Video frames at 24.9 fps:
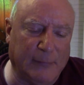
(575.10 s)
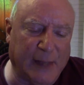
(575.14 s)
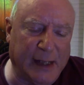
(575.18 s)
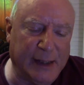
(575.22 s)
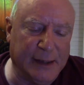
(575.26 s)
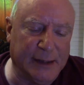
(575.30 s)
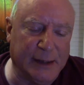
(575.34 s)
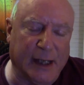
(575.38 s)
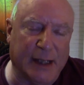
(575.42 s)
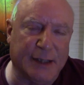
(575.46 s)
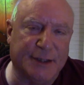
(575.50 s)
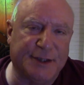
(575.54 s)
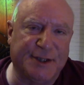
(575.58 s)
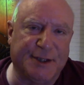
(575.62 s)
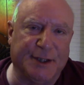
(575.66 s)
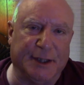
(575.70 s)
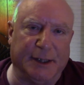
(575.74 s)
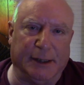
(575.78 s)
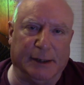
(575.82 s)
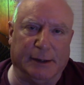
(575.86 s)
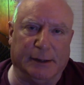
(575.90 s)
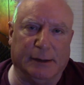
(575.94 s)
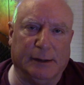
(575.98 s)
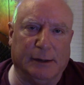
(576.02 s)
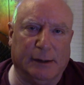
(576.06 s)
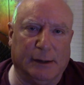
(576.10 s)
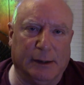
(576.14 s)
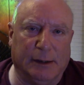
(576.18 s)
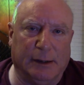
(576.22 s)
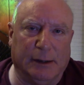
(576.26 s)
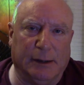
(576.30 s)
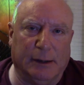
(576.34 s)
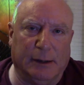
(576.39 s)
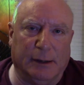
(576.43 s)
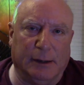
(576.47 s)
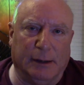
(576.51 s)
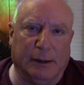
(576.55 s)
in that state,
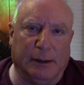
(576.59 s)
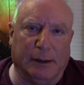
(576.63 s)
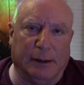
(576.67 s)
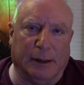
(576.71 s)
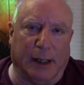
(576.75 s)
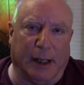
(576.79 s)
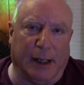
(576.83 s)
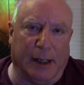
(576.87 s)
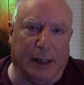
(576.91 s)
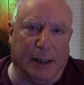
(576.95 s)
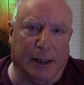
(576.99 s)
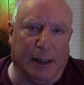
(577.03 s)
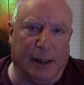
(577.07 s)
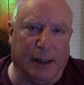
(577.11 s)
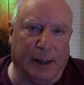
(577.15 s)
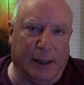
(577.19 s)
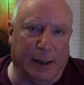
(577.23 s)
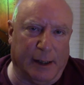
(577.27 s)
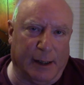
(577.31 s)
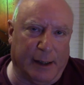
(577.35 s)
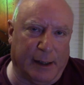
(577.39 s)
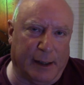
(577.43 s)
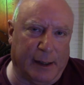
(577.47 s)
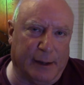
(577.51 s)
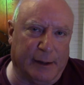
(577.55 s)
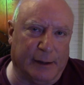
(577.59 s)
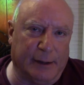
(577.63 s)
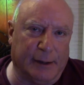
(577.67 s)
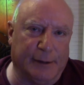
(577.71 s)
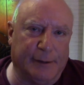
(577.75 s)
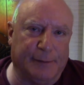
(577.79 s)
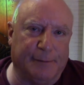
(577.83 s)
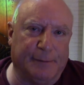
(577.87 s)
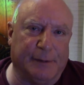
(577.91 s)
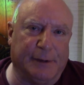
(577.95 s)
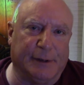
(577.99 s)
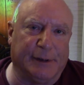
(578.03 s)
that
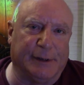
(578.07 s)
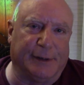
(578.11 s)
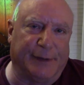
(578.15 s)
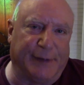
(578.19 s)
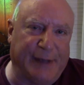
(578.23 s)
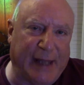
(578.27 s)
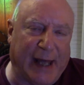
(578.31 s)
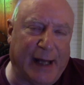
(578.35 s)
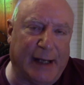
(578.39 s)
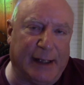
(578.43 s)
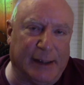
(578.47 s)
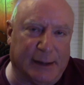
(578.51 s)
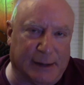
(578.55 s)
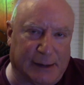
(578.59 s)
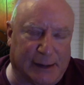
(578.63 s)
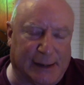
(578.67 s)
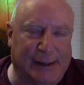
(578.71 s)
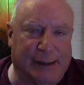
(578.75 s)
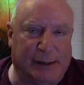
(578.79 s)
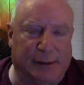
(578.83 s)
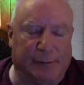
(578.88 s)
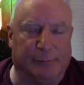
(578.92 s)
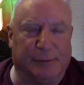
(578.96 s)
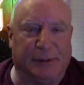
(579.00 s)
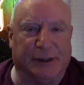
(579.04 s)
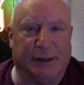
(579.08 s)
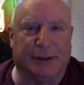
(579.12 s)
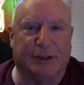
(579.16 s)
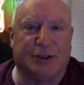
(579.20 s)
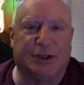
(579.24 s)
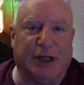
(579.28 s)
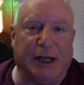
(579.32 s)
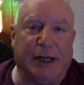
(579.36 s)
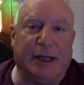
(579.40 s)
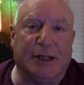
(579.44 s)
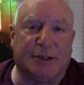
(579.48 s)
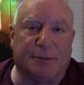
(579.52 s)
enlightenment
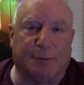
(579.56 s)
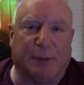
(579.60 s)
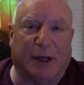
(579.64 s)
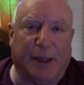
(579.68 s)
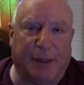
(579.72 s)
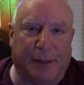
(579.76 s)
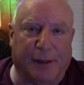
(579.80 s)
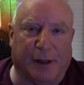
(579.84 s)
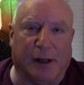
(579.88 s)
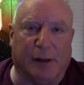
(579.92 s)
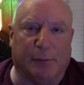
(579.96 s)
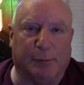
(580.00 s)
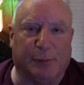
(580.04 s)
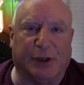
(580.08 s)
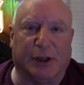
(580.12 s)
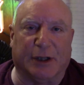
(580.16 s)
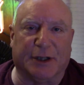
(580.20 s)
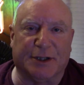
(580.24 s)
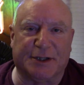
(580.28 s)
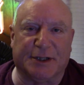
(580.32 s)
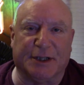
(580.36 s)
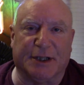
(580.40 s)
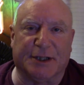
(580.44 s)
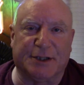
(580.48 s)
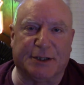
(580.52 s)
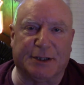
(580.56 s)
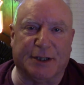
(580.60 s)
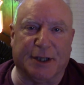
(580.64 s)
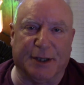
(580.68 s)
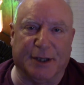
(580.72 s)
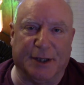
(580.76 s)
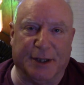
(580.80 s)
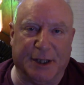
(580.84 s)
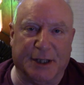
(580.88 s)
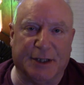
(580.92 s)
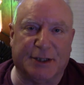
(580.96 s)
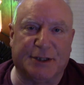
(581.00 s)
changed my thought process to
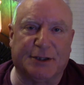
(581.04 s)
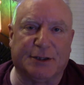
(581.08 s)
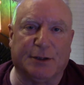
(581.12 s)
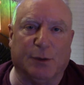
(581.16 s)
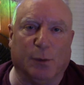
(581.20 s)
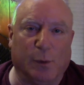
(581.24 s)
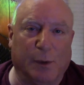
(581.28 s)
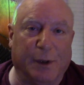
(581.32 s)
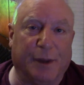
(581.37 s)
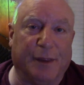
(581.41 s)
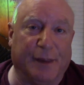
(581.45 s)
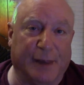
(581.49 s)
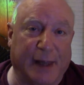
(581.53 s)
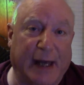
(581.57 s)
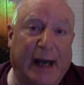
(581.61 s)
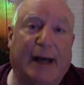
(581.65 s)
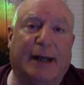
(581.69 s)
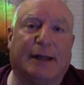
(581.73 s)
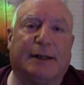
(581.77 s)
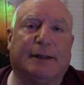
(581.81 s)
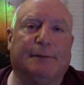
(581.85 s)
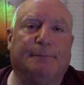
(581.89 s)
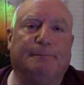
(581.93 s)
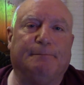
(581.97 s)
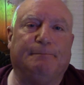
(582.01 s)
this with that.